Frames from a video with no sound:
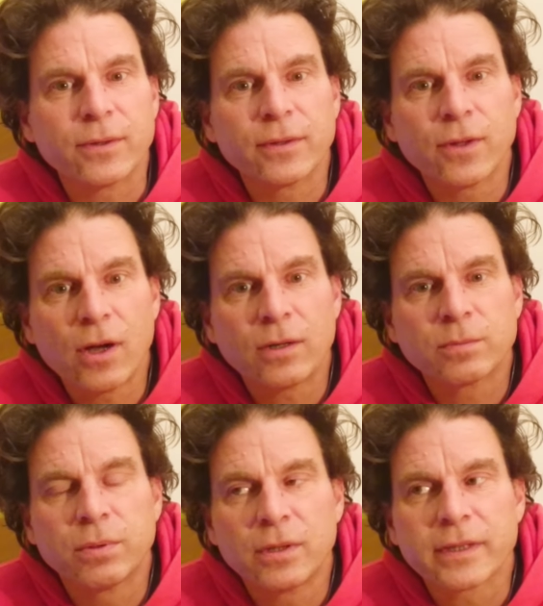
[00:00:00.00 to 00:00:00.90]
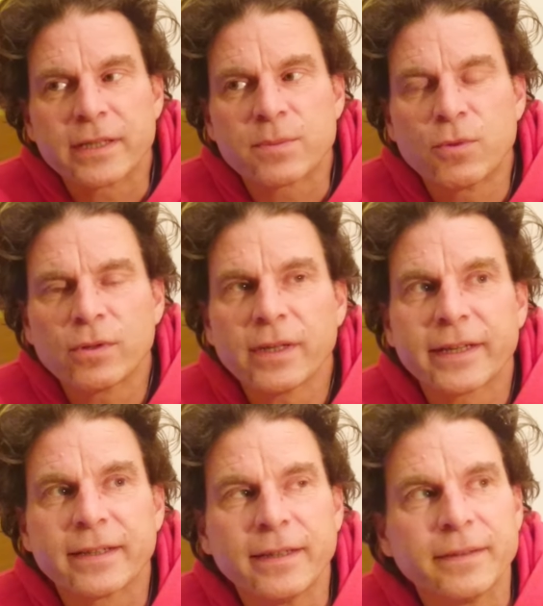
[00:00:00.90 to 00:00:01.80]
long book. It's more
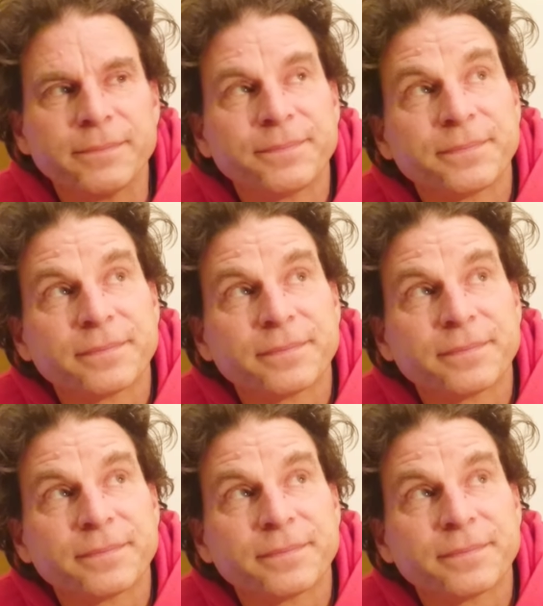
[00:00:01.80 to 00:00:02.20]
like a